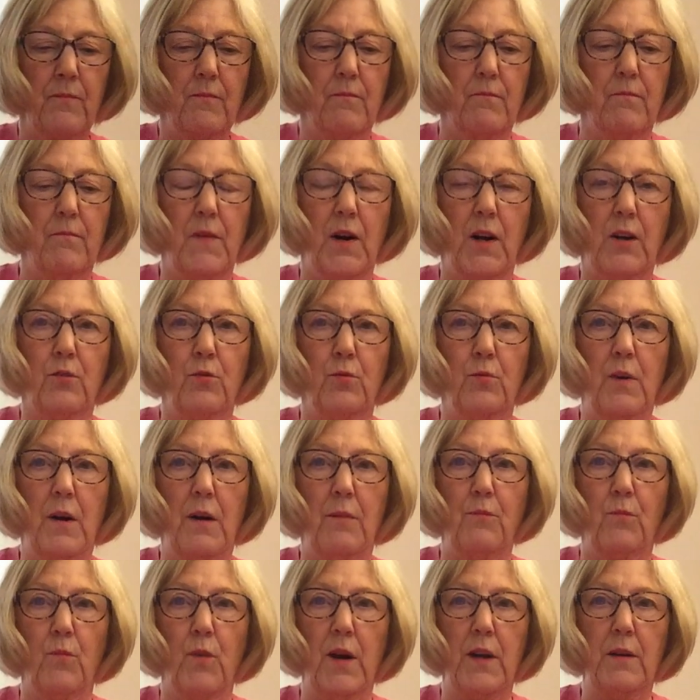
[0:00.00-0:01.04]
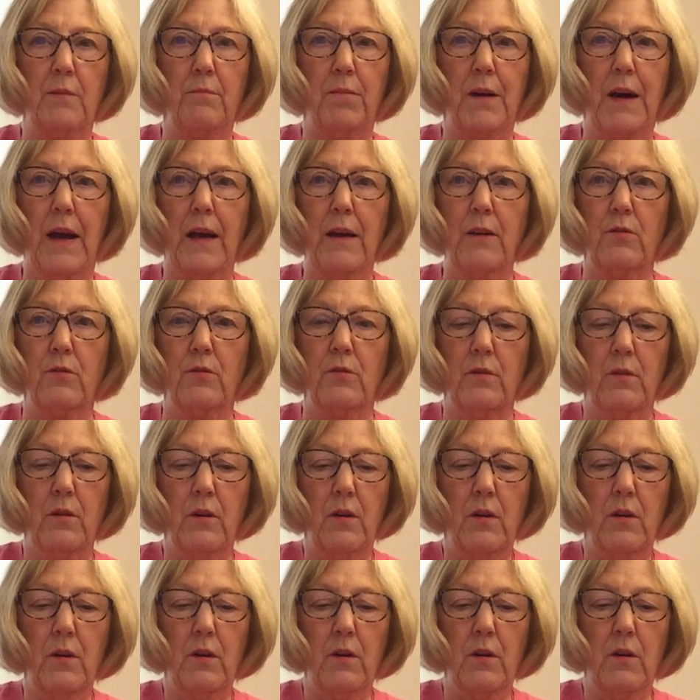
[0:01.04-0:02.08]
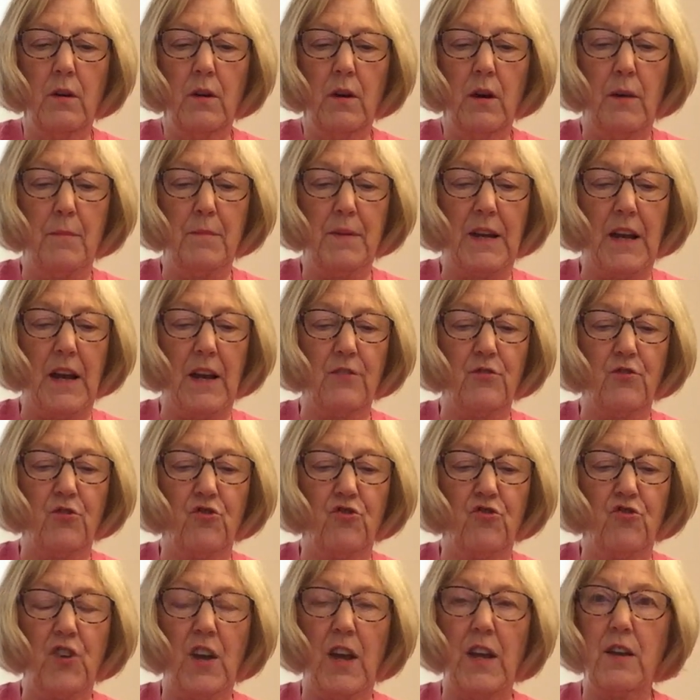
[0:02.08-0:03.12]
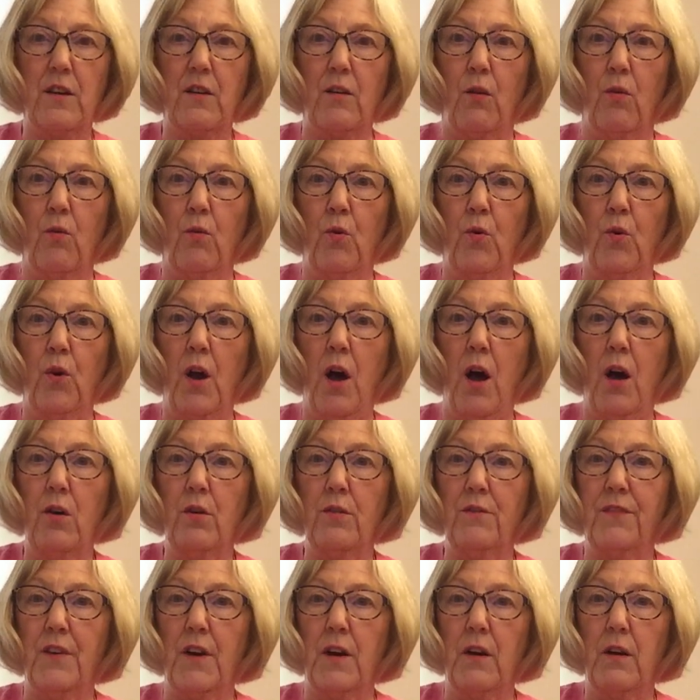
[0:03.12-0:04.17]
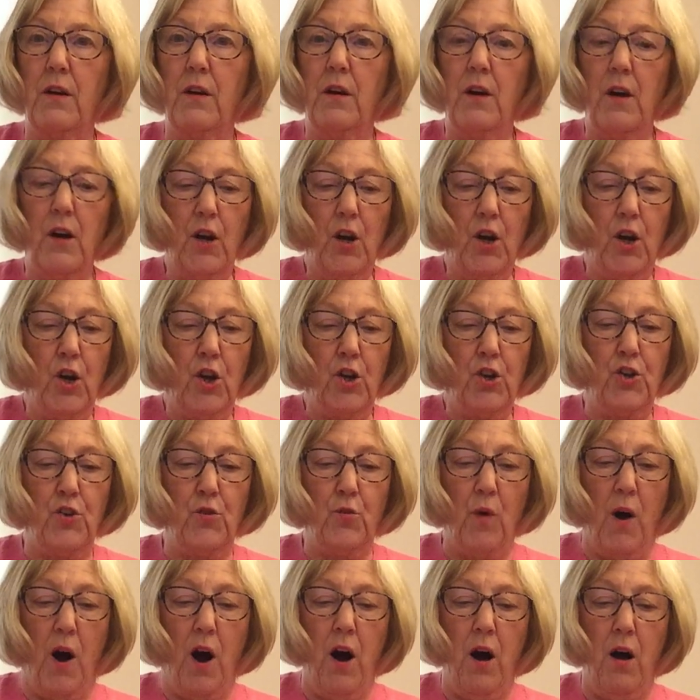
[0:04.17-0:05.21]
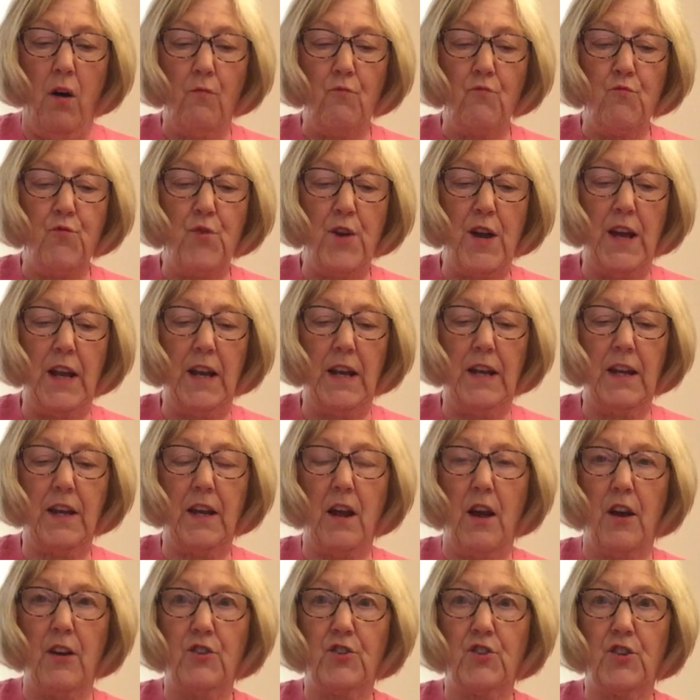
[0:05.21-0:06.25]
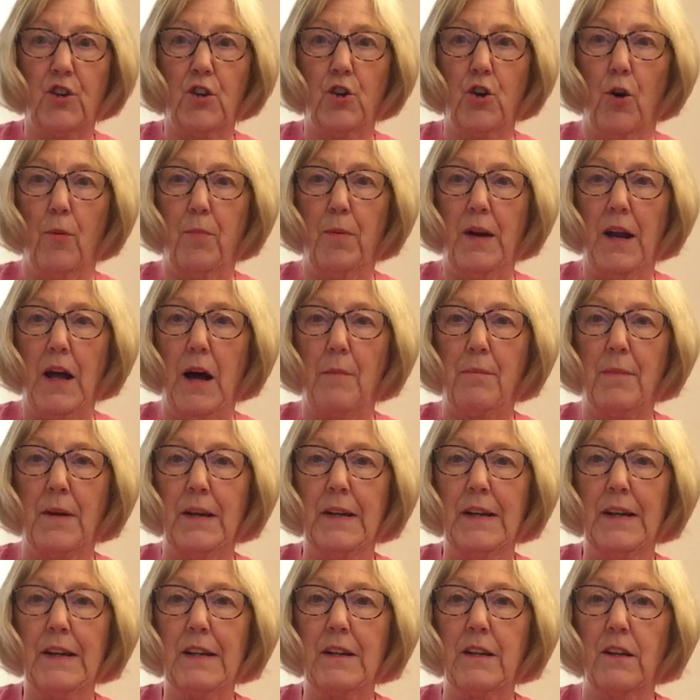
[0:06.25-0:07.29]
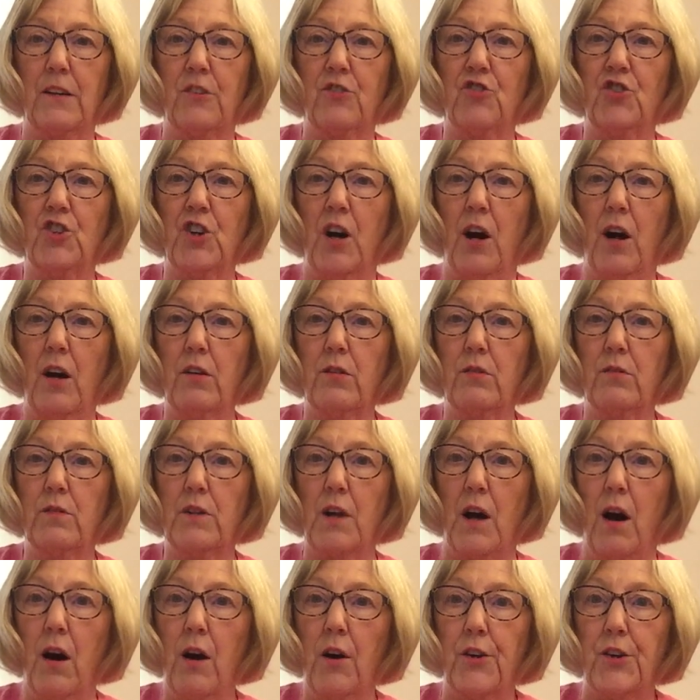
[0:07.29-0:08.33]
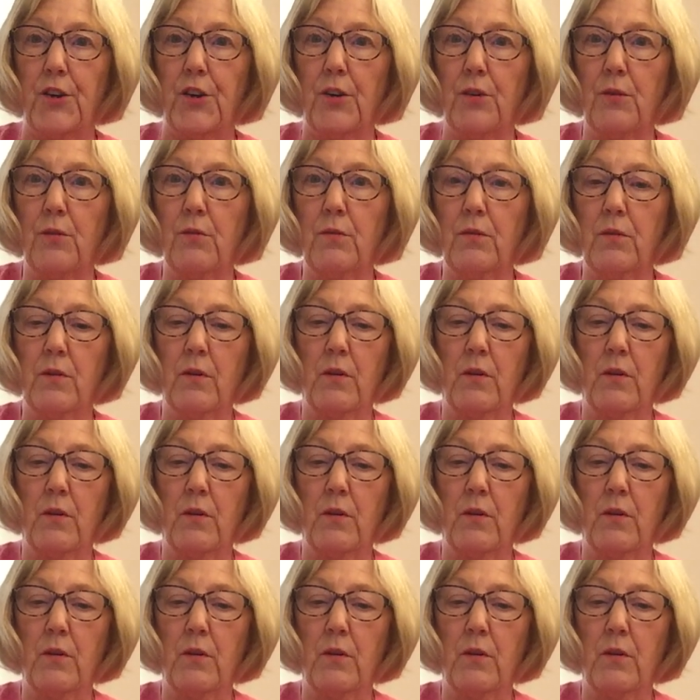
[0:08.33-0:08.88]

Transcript: Mugglewump went pale and began to shake all over. "You aren't really going to gobble up a little child, are you?"